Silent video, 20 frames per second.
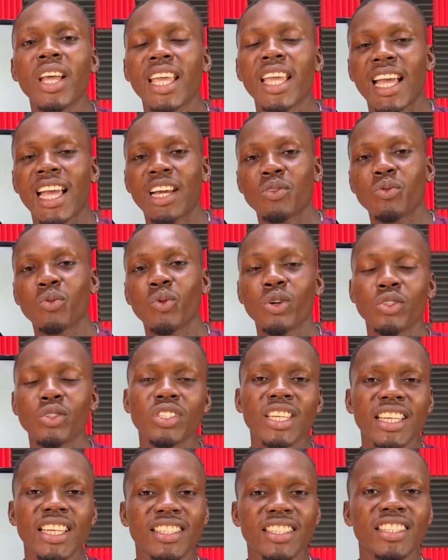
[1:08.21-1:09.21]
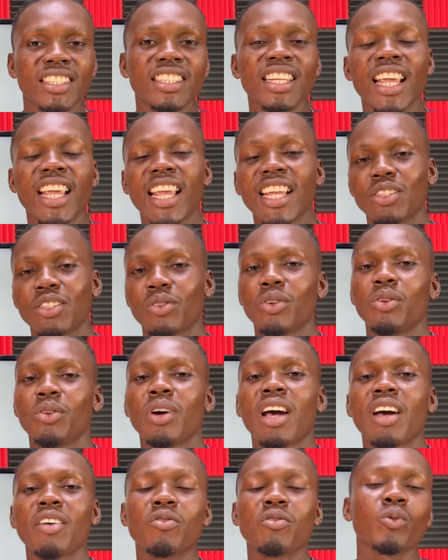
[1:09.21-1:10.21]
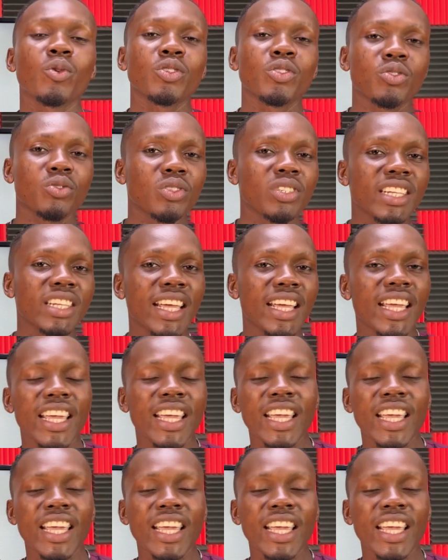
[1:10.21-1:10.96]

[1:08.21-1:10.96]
He had one yesterday, he's going to have one today,